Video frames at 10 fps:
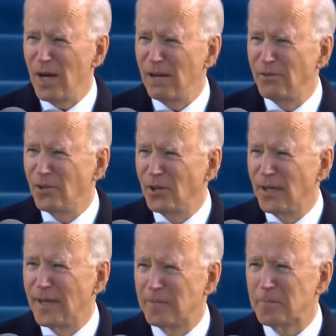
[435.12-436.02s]
of
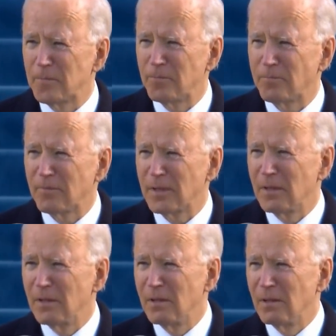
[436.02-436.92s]
unity.
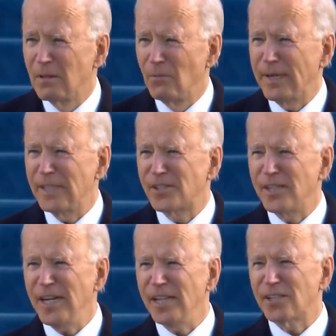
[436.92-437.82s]
We can
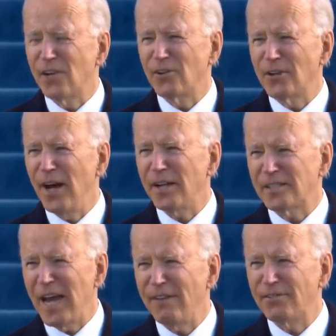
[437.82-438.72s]
see each other not
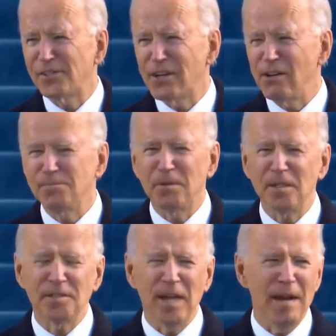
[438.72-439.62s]
as adversaries, but
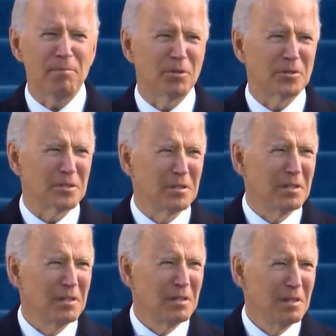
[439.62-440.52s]
as neighbors.
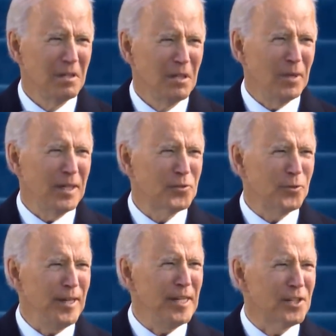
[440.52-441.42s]
We can
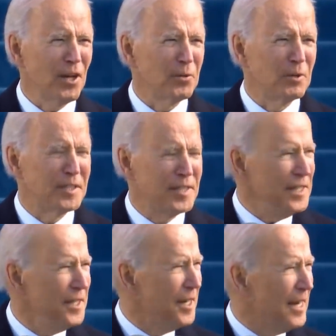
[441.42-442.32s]
treat each other with
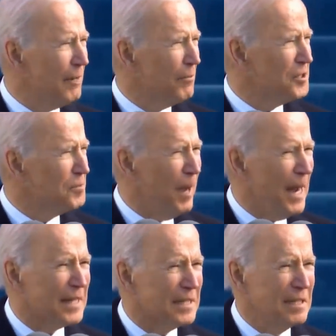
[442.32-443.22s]
dignity and
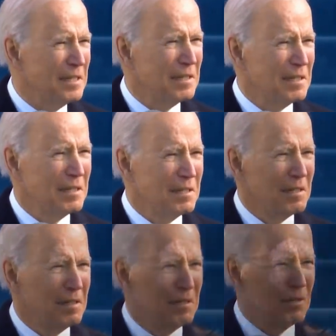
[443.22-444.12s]
respect.
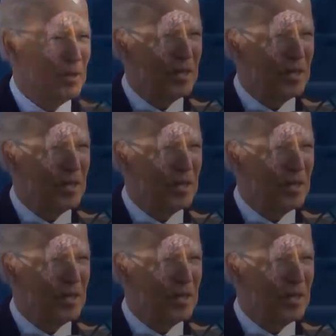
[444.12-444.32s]
We